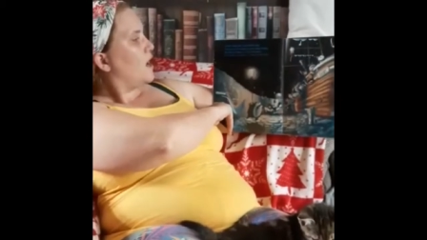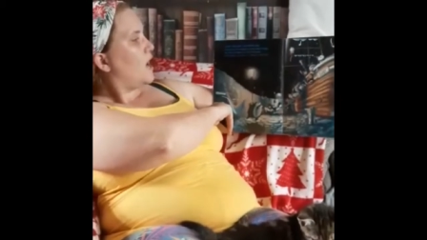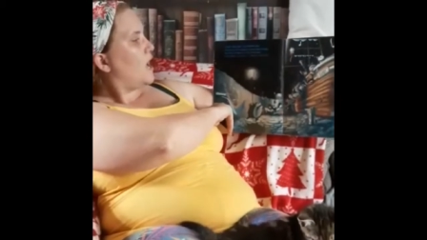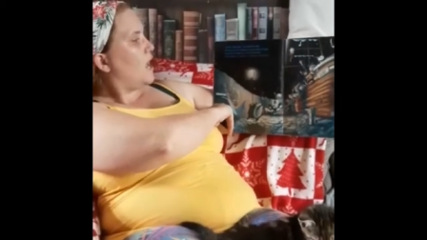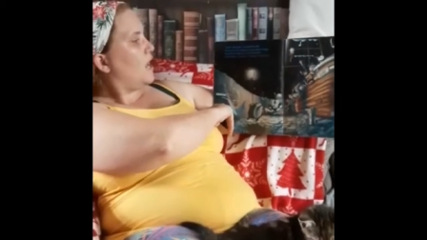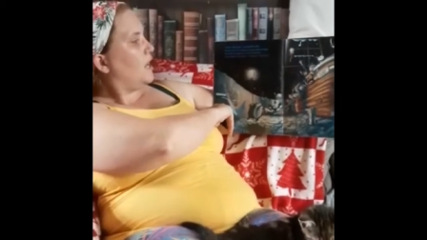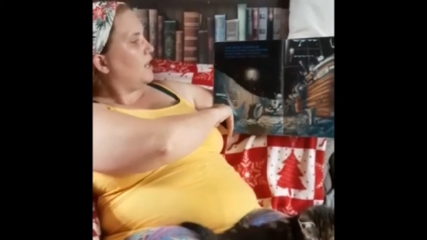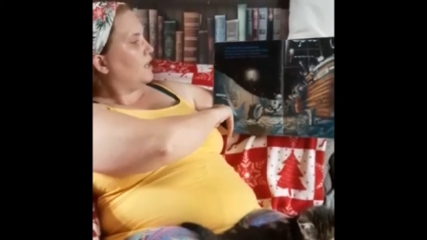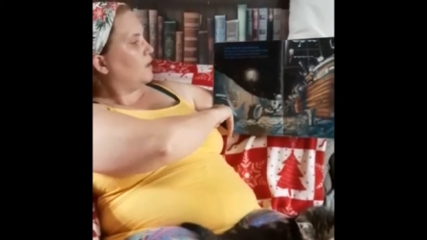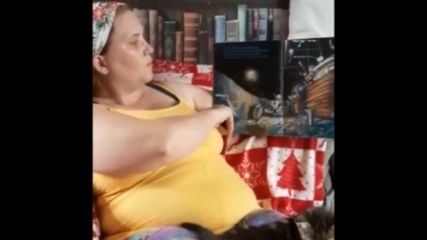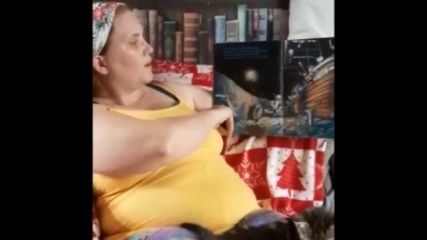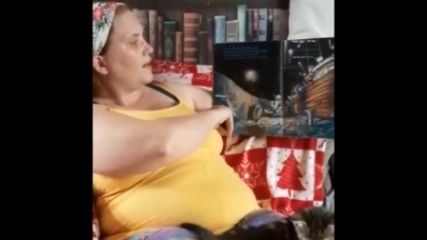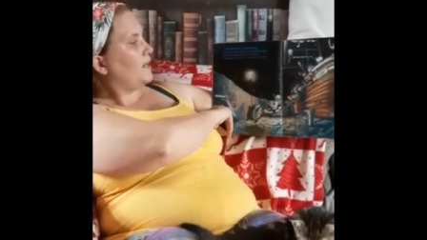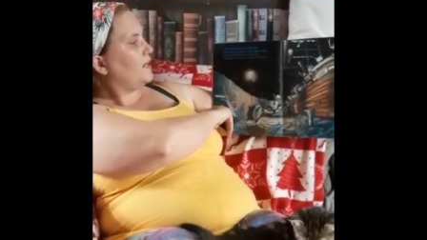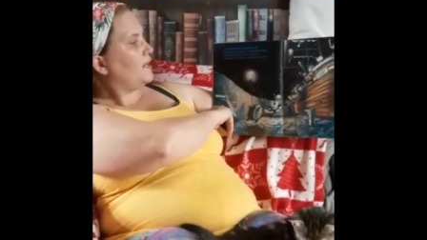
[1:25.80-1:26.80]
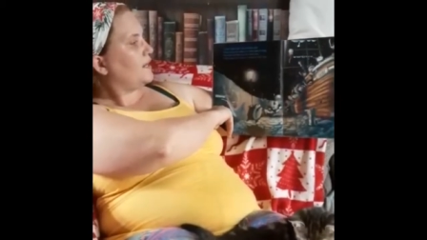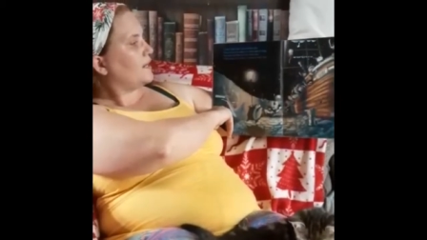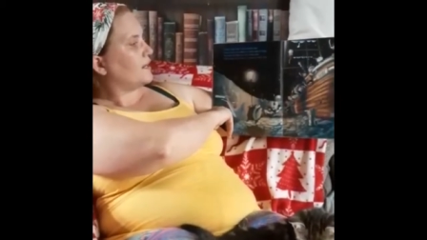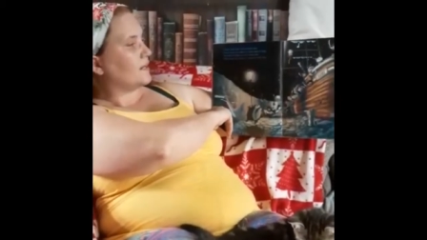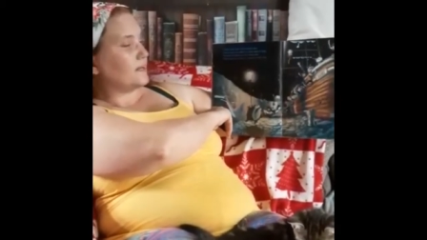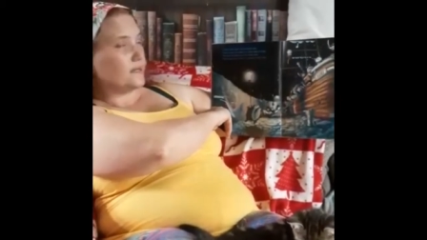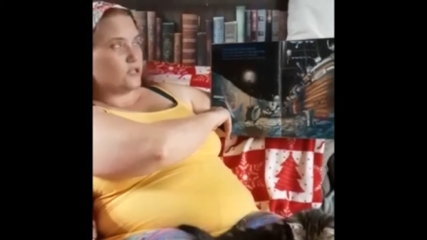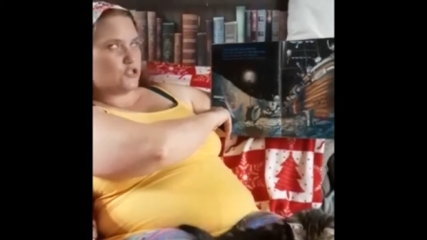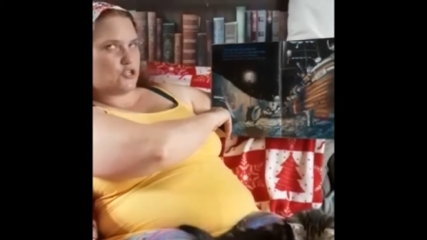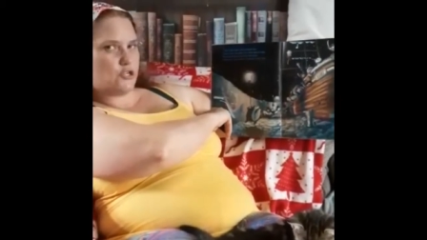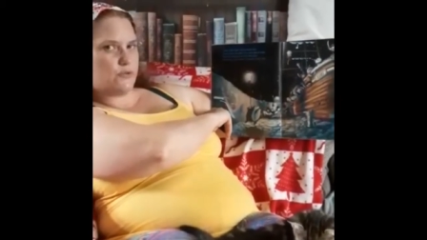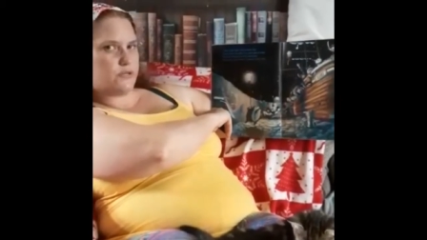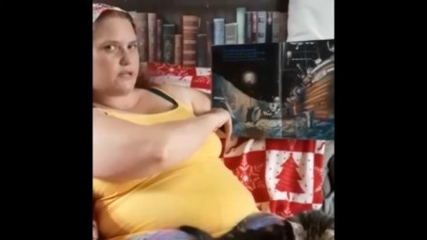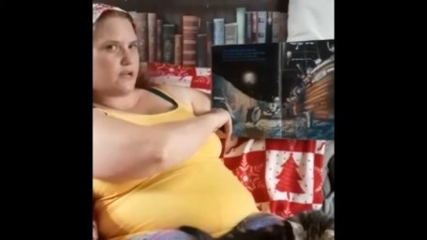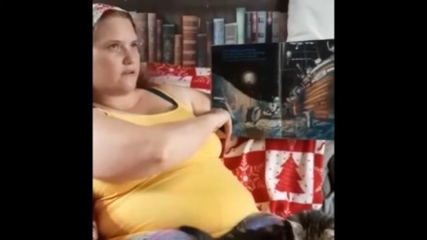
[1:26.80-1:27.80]
A little while later, two
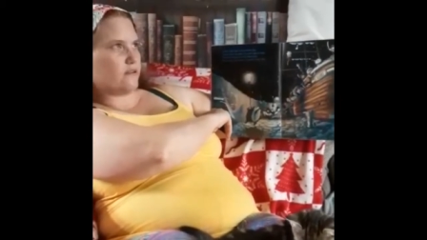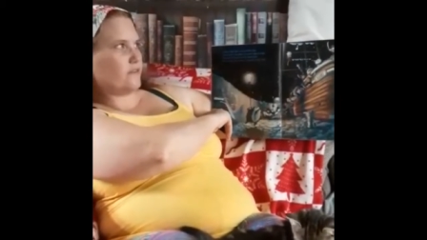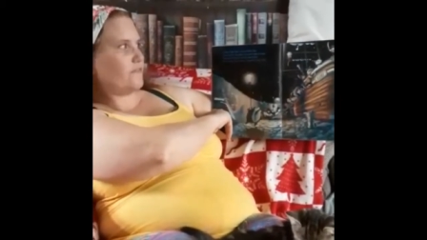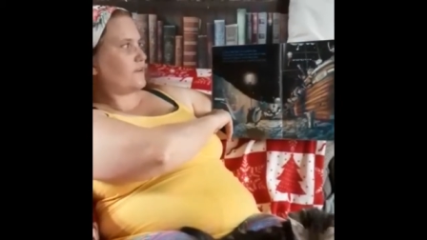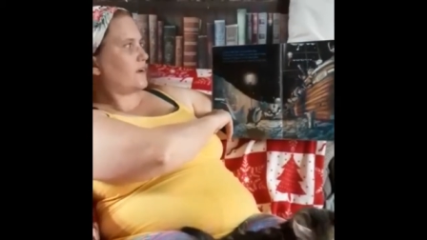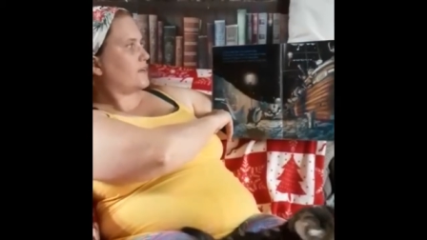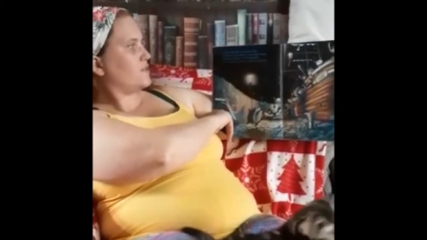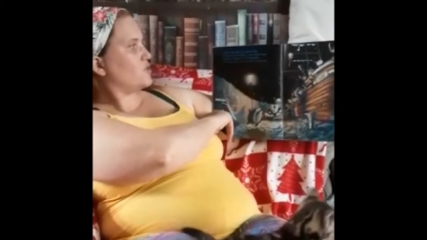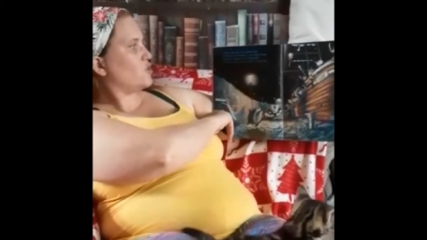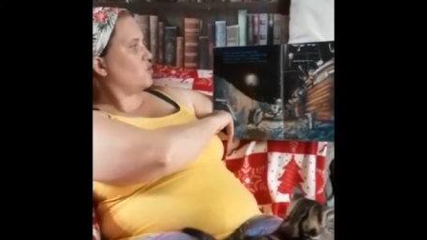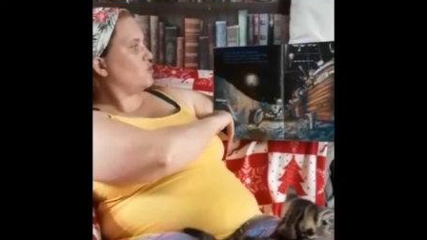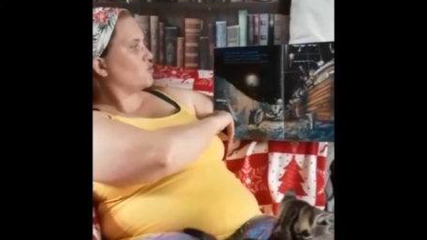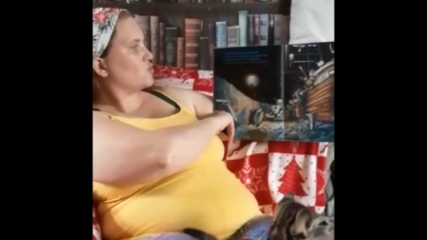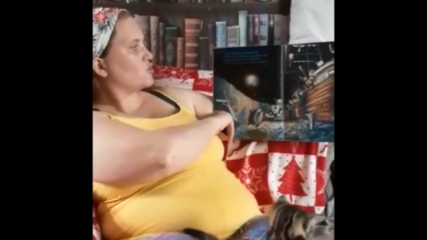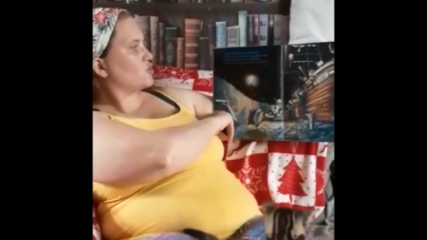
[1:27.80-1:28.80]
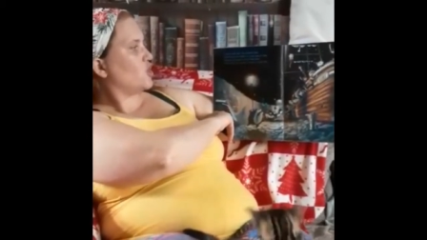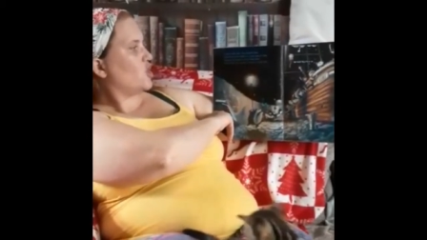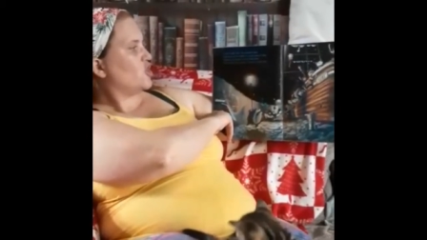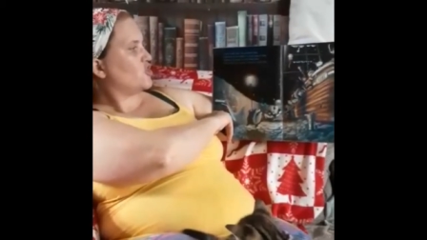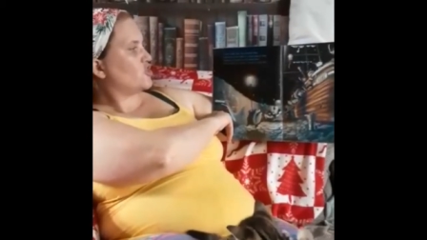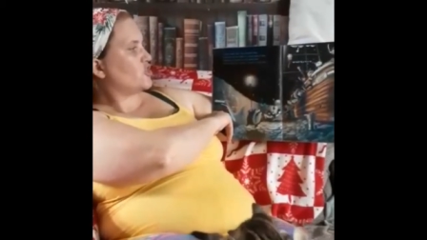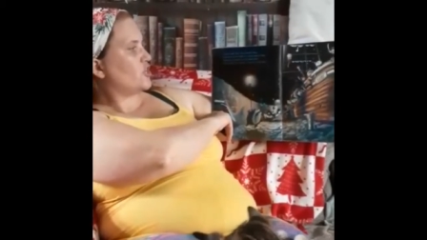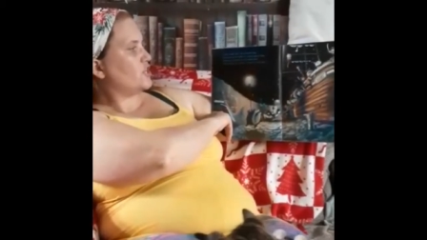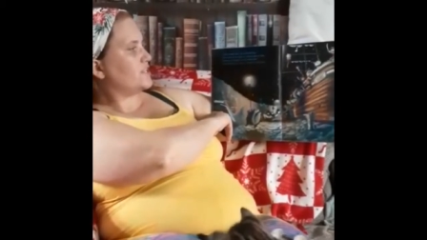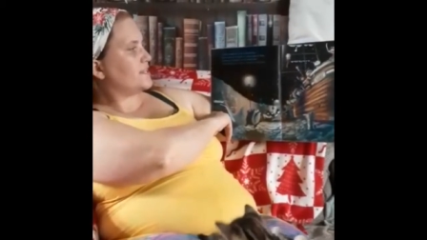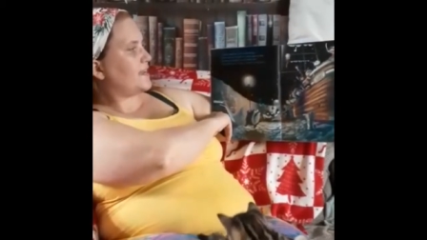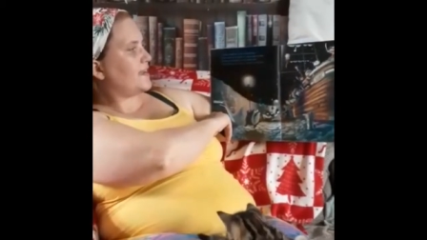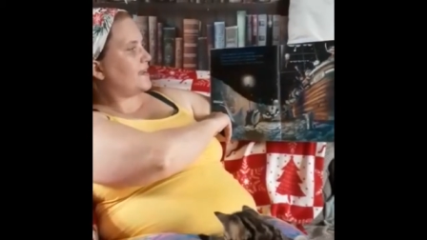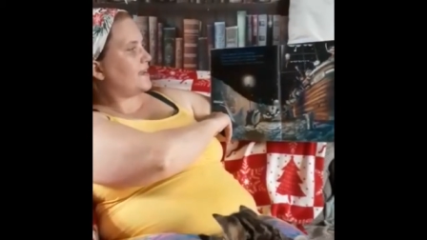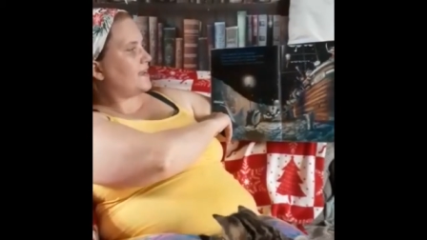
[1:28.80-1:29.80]
terrified dogs turned
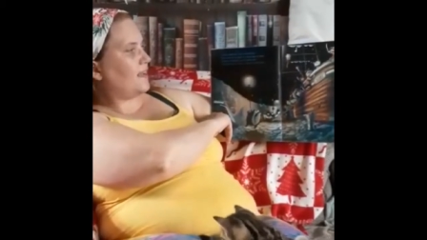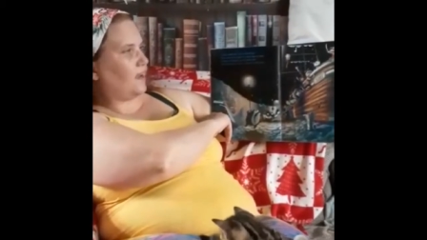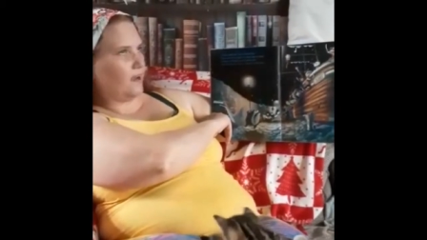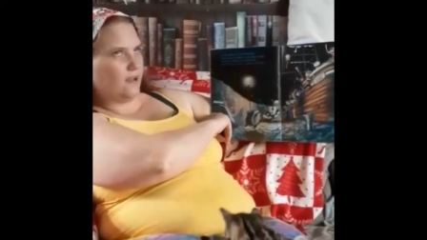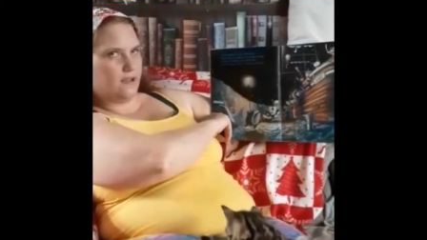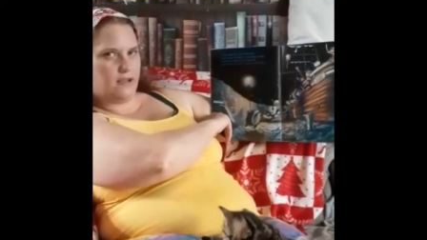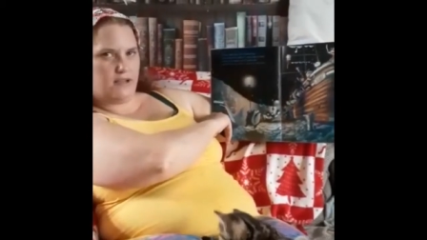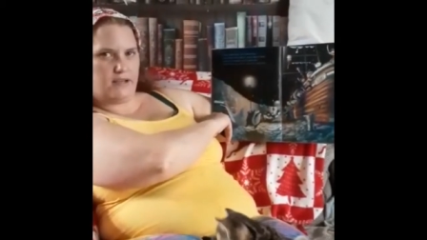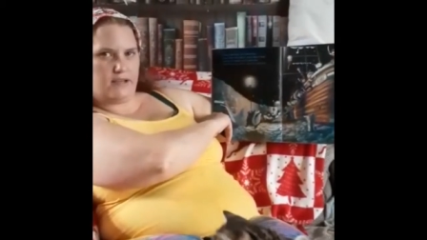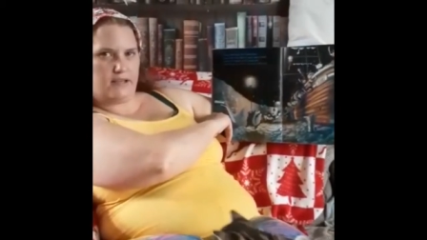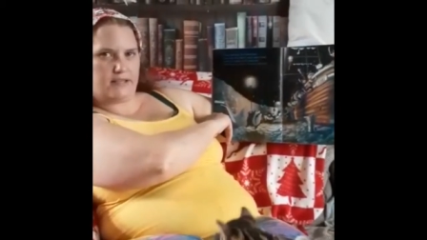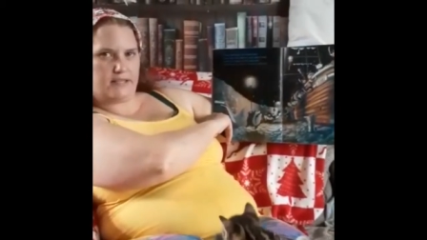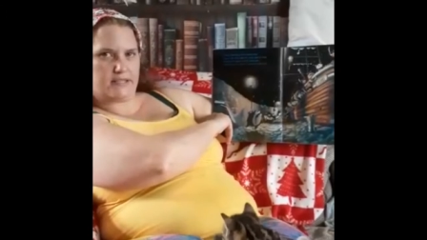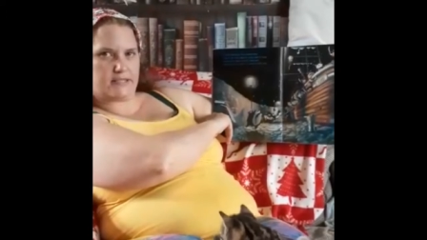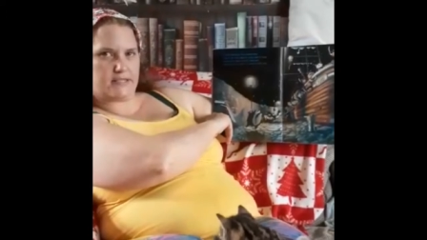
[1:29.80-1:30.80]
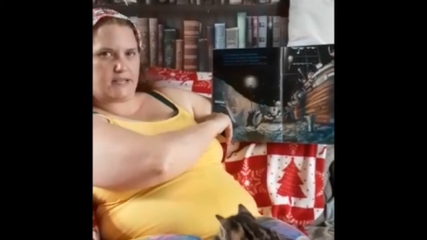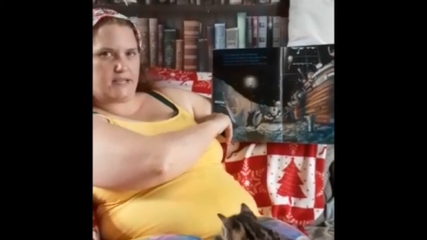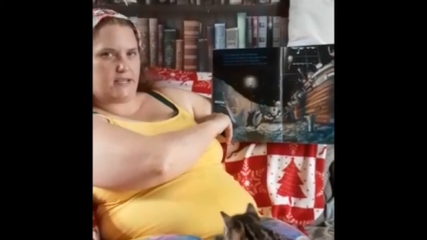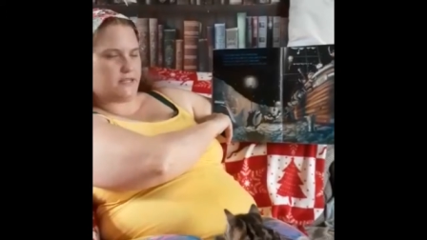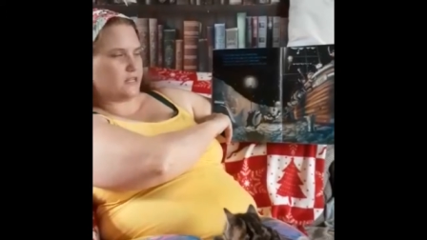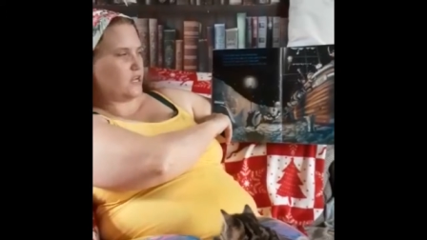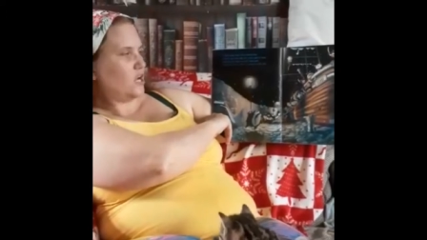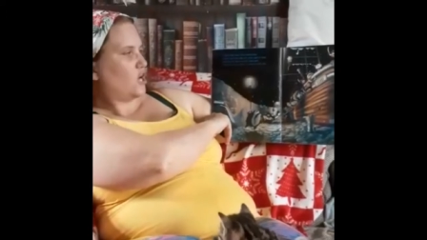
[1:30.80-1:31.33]
tail at the sight